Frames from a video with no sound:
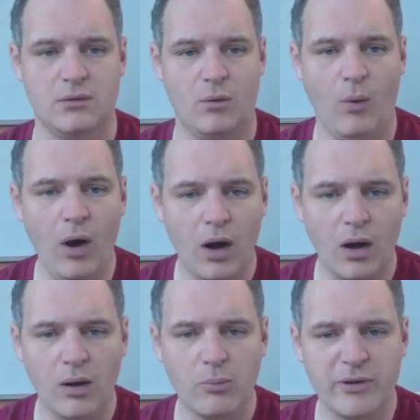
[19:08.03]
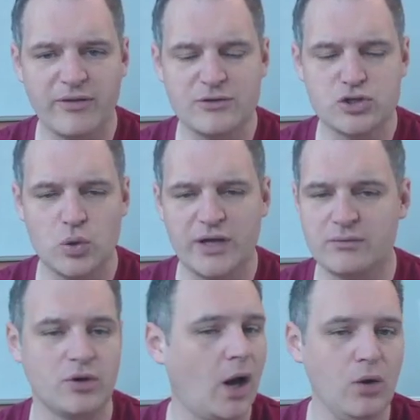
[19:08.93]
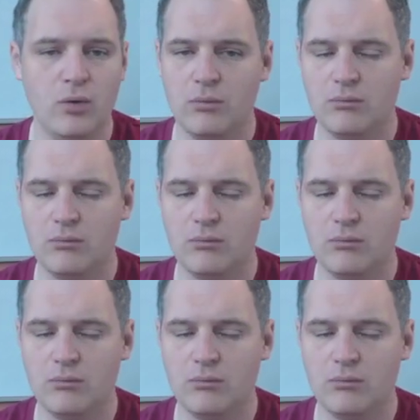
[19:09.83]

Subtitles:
What? But surely, no